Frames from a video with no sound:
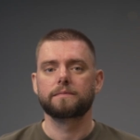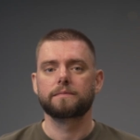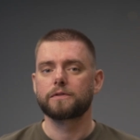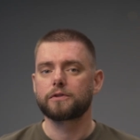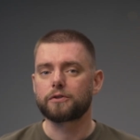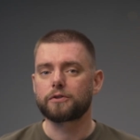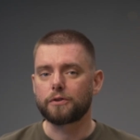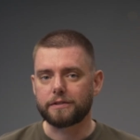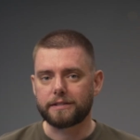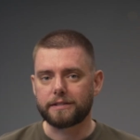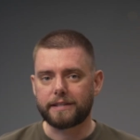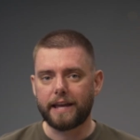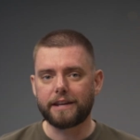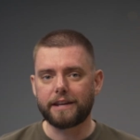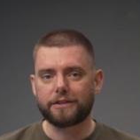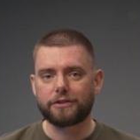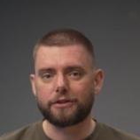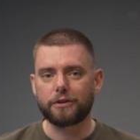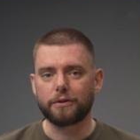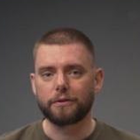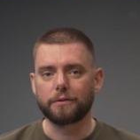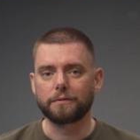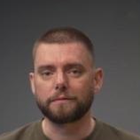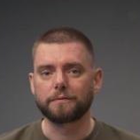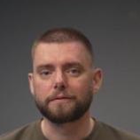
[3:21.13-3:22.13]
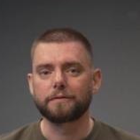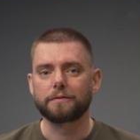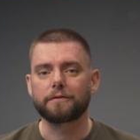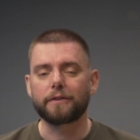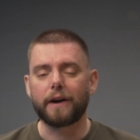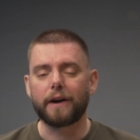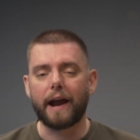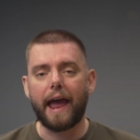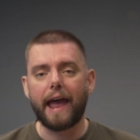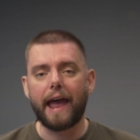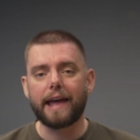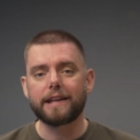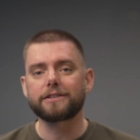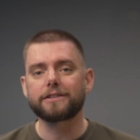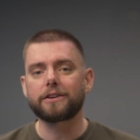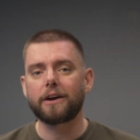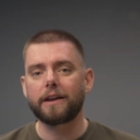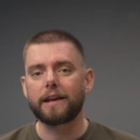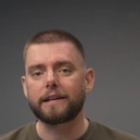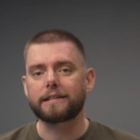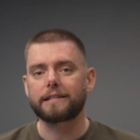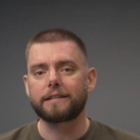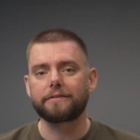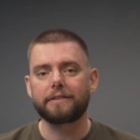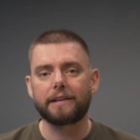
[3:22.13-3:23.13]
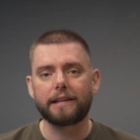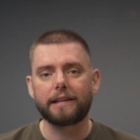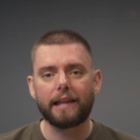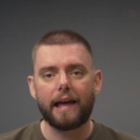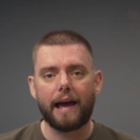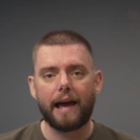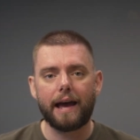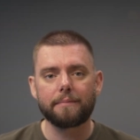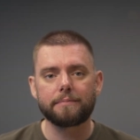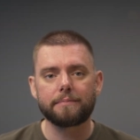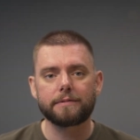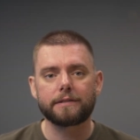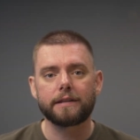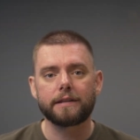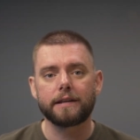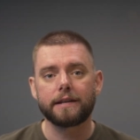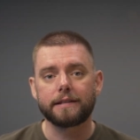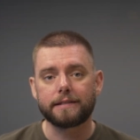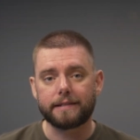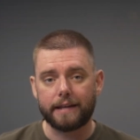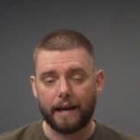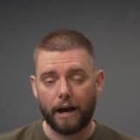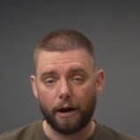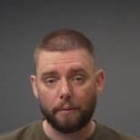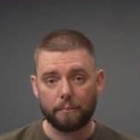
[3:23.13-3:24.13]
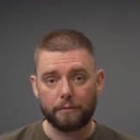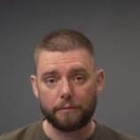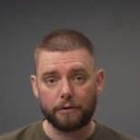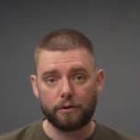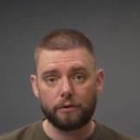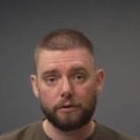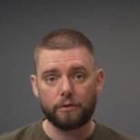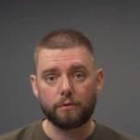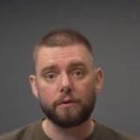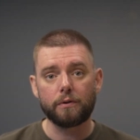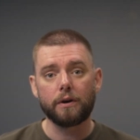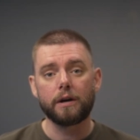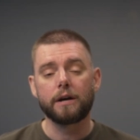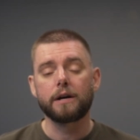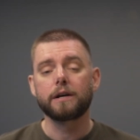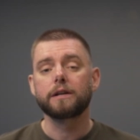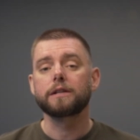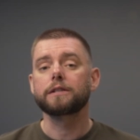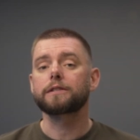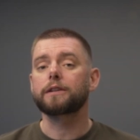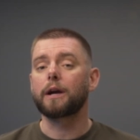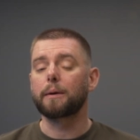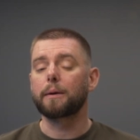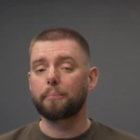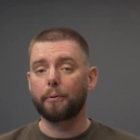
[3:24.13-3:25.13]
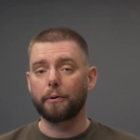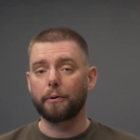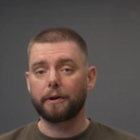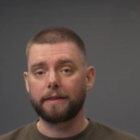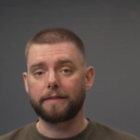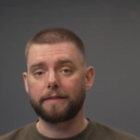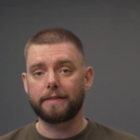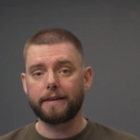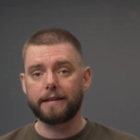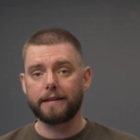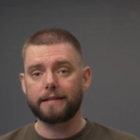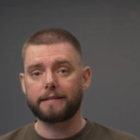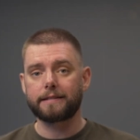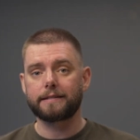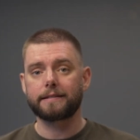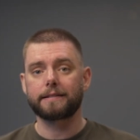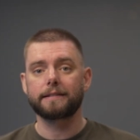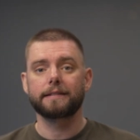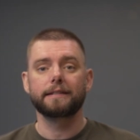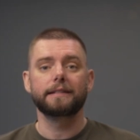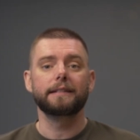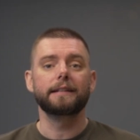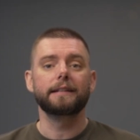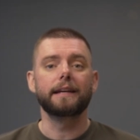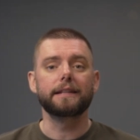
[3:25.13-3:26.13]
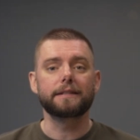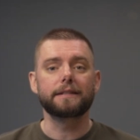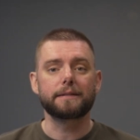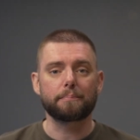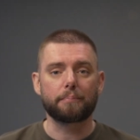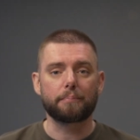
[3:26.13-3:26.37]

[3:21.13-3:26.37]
So stay tuned for hands on activity labs to help you start putting this into